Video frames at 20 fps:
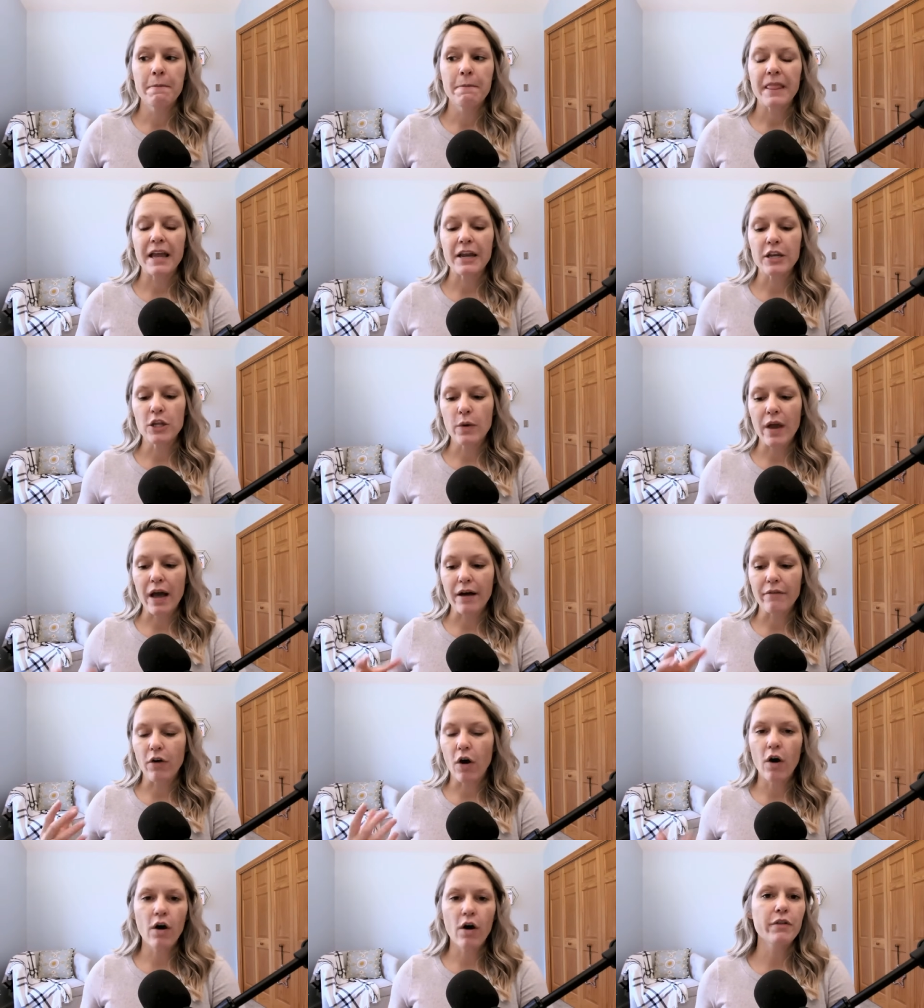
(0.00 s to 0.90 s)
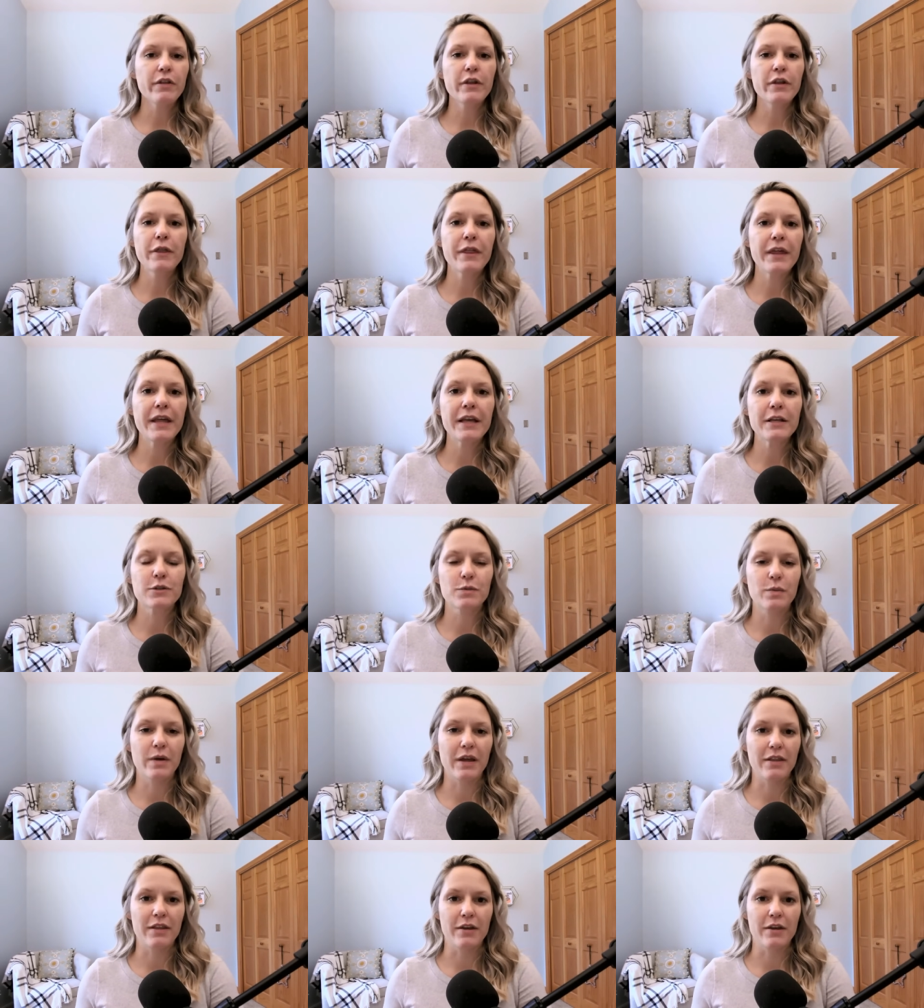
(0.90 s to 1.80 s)
And you have all the things
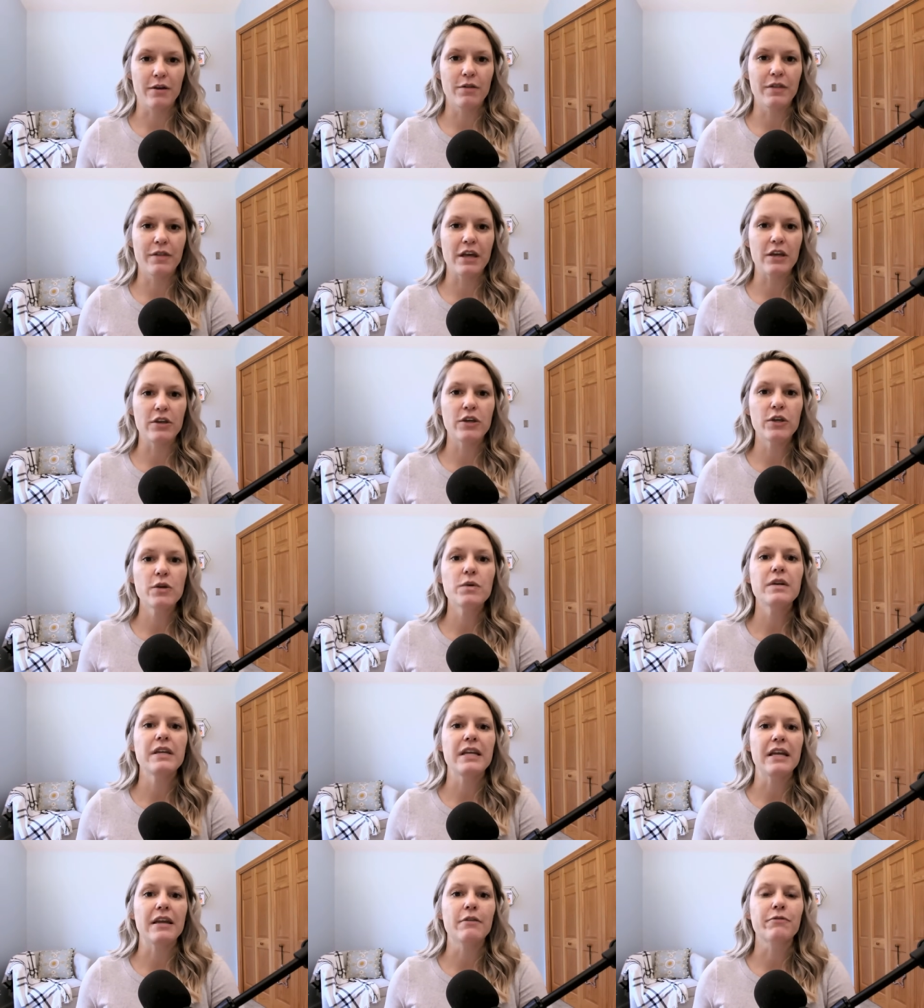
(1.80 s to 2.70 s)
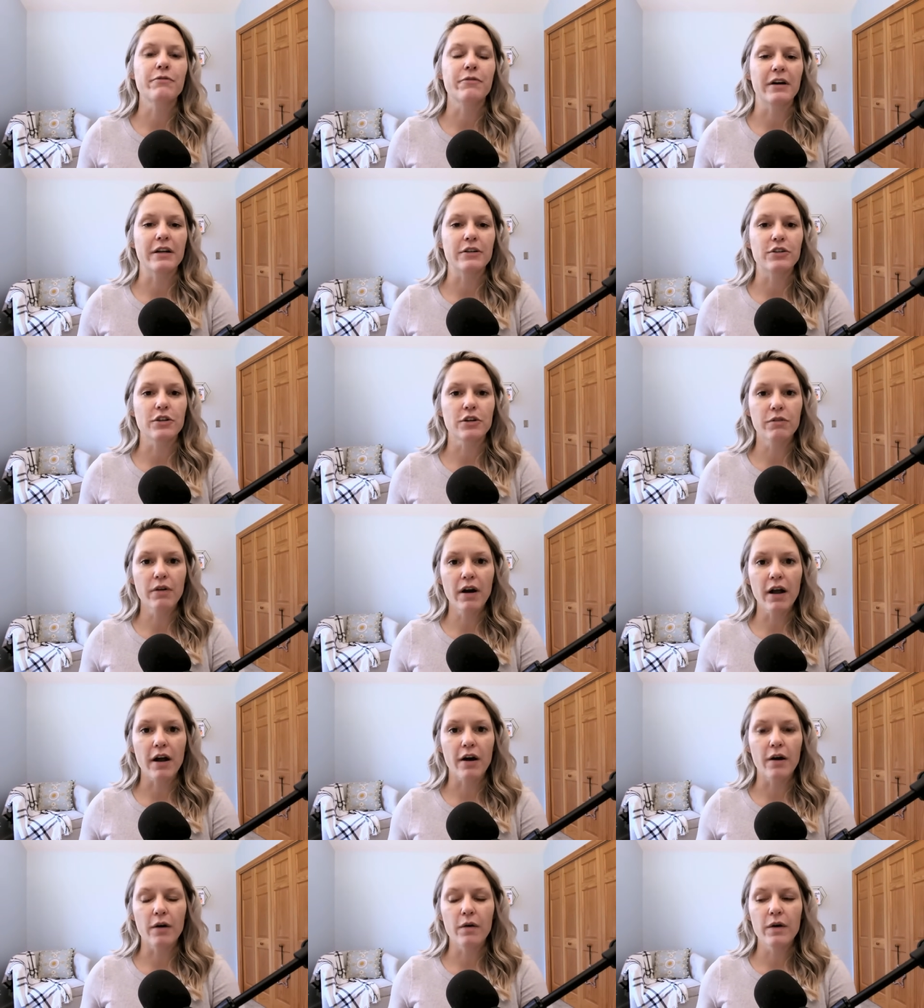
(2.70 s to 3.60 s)
with you that you need for it to
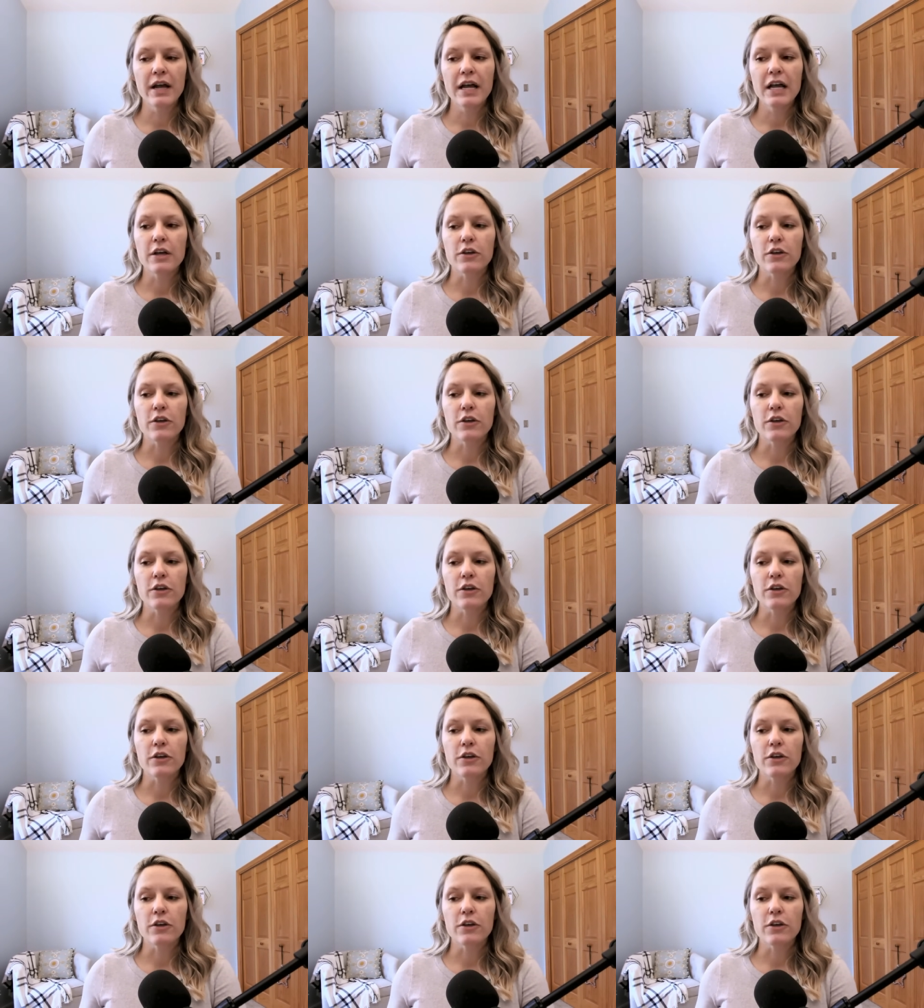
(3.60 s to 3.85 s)
grow.